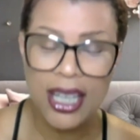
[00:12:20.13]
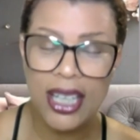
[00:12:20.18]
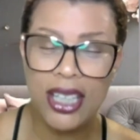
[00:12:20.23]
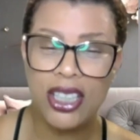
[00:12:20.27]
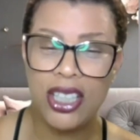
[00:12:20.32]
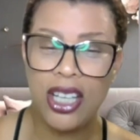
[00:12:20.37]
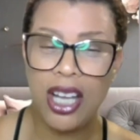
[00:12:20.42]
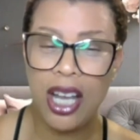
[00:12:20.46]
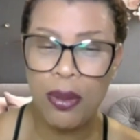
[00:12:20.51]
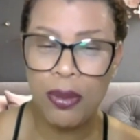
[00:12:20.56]

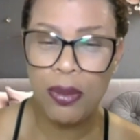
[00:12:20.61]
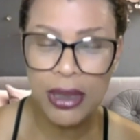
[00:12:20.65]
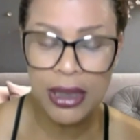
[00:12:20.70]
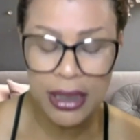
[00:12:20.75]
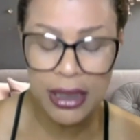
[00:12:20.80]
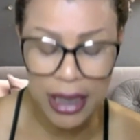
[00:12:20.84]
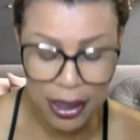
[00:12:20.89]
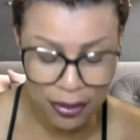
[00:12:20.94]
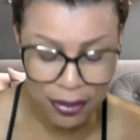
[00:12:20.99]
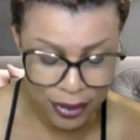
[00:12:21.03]
and y'all
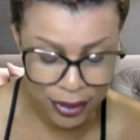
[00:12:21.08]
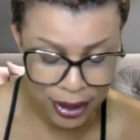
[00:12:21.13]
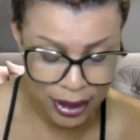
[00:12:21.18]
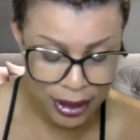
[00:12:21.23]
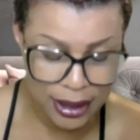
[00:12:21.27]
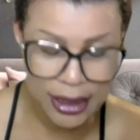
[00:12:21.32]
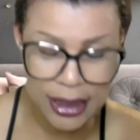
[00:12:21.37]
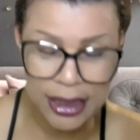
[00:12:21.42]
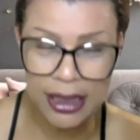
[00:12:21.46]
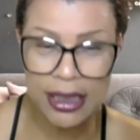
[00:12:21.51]
was
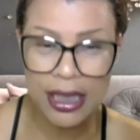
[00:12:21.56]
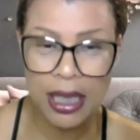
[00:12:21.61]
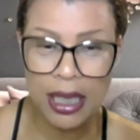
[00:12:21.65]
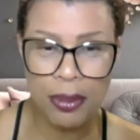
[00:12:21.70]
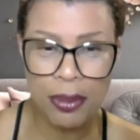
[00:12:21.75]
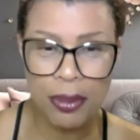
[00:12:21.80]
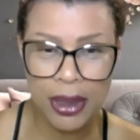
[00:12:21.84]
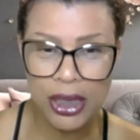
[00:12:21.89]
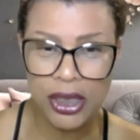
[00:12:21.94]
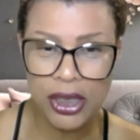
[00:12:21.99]
definitely
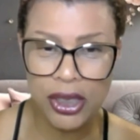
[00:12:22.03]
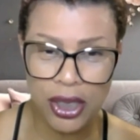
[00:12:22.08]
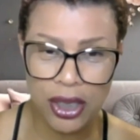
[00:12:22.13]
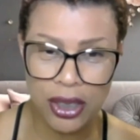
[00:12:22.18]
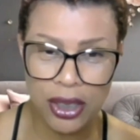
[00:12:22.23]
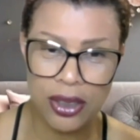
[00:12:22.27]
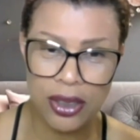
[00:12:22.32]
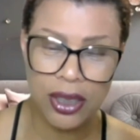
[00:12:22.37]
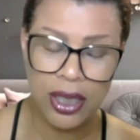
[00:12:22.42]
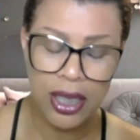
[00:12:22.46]
subbing each
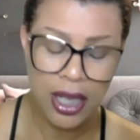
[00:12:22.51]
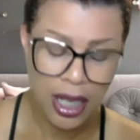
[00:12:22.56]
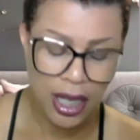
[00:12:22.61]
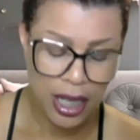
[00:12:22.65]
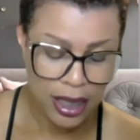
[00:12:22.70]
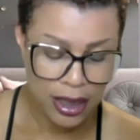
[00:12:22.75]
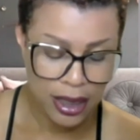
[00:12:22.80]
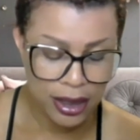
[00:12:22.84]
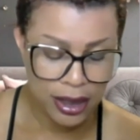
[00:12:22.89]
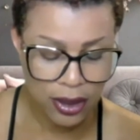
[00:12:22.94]
other.
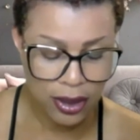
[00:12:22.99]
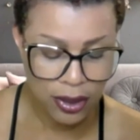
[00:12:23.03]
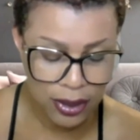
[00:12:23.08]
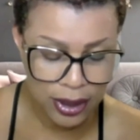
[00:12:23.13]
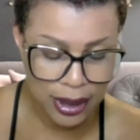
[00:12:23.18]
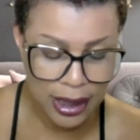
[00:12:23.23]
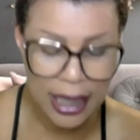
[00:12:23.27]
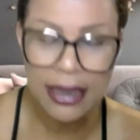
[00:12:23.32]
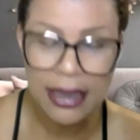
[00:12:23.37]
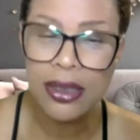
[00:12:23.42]
And
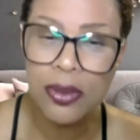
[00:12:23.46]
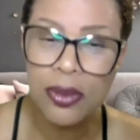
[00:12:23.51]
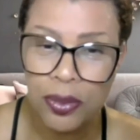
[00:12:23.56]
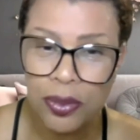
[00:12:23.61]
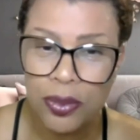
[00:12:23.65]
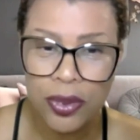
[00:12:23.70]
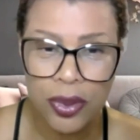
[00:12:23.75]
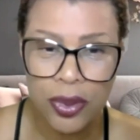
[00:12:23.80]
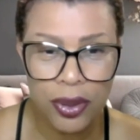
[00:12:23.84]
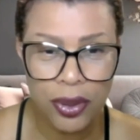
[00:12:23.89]
so that's,
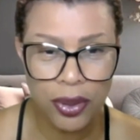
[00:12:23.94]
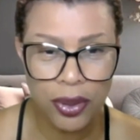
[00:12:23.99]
